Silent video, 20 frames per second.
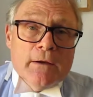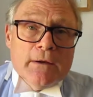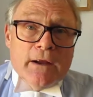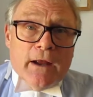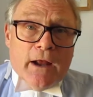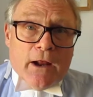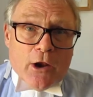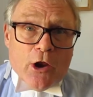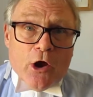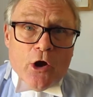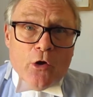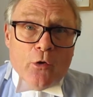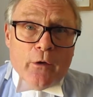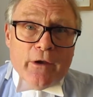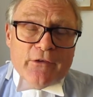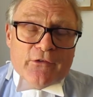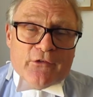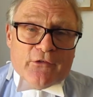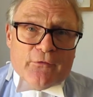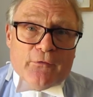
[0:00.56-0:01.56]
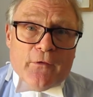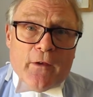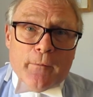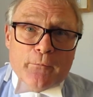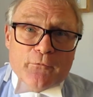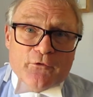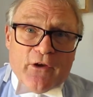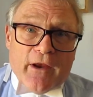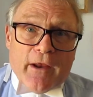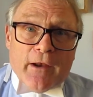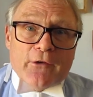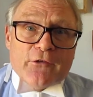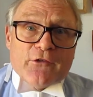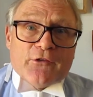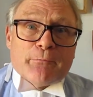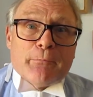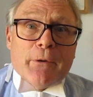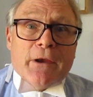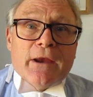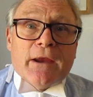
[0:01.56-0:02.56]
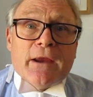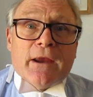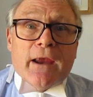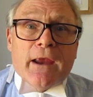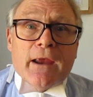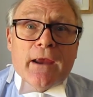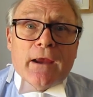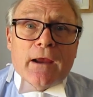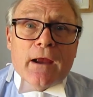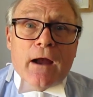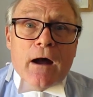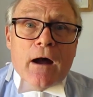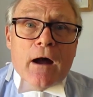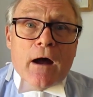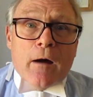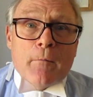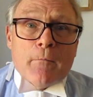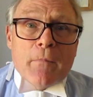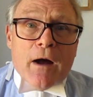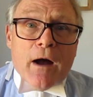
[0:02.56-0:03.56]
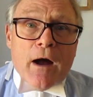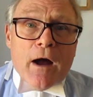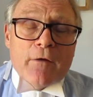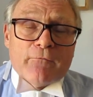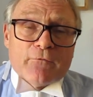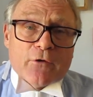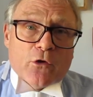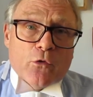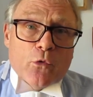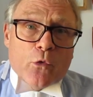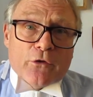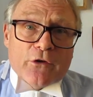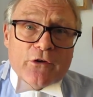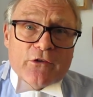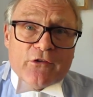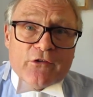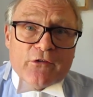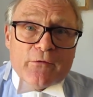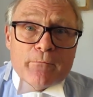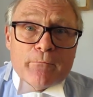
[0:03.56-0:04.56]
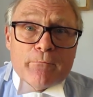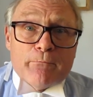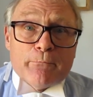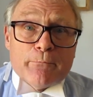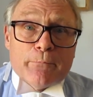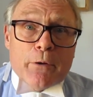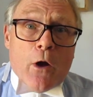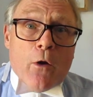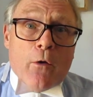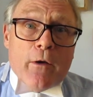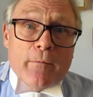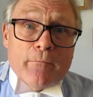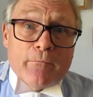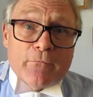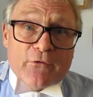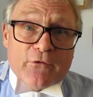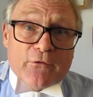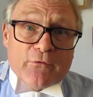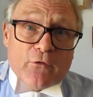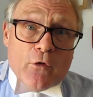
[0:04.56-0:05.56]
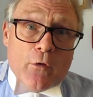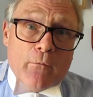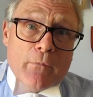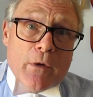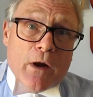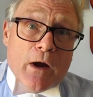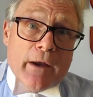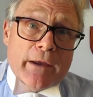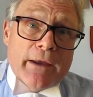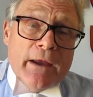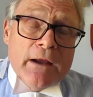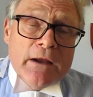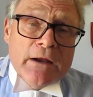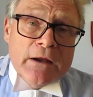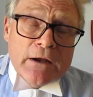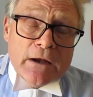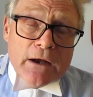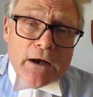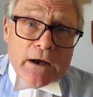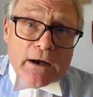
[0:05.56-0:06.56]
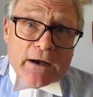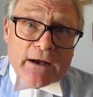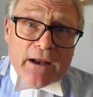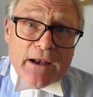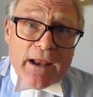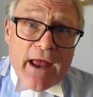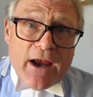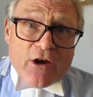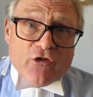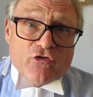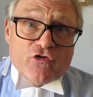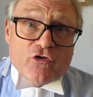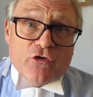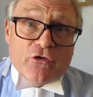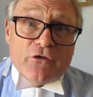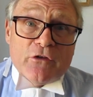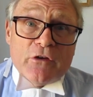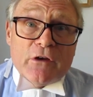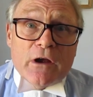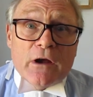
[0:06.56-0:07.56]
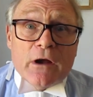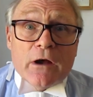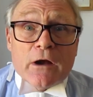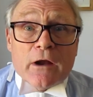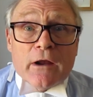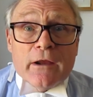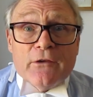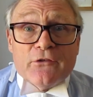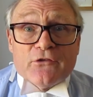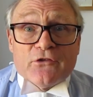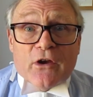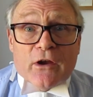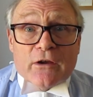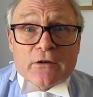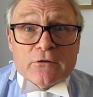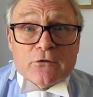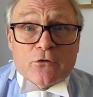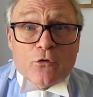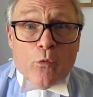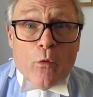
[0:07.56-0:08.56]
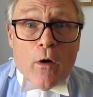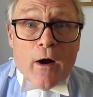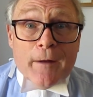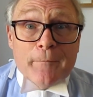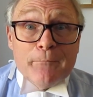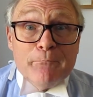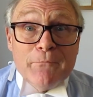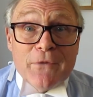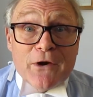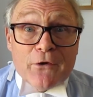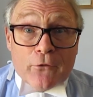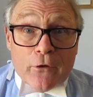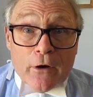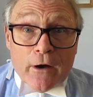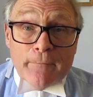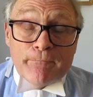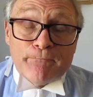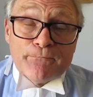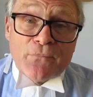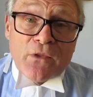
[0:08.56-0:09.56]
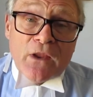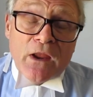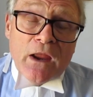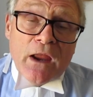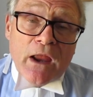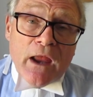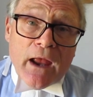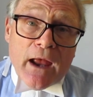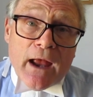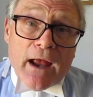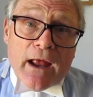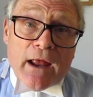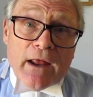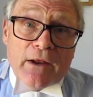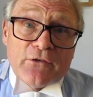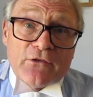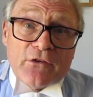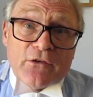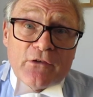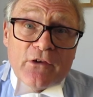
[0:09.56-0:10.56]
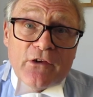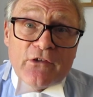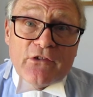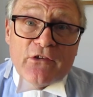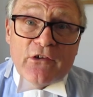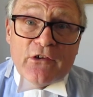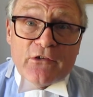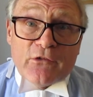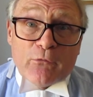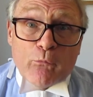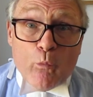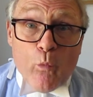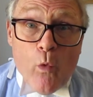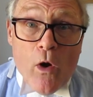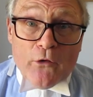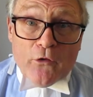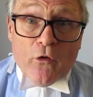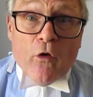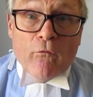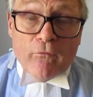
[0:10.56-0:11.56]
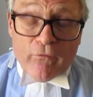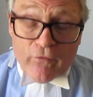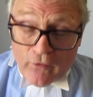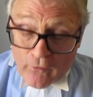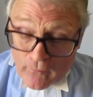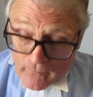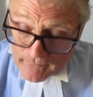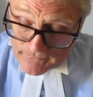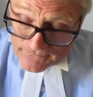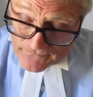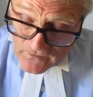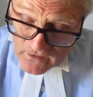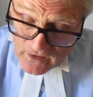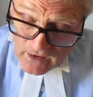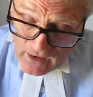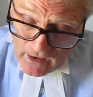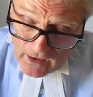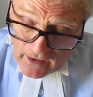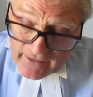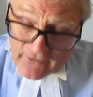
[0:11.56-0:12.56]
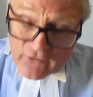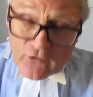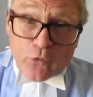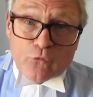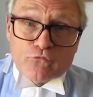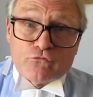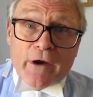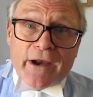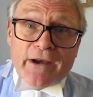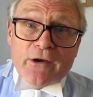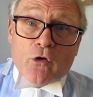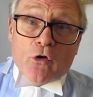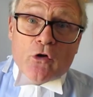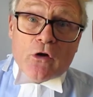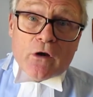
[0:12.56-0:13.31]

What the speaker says: Hello, it's Phillip Taylor speaking. I've recorded some poems from my collection entitled Quiet Mirror, and this is one of them. It's called Rain on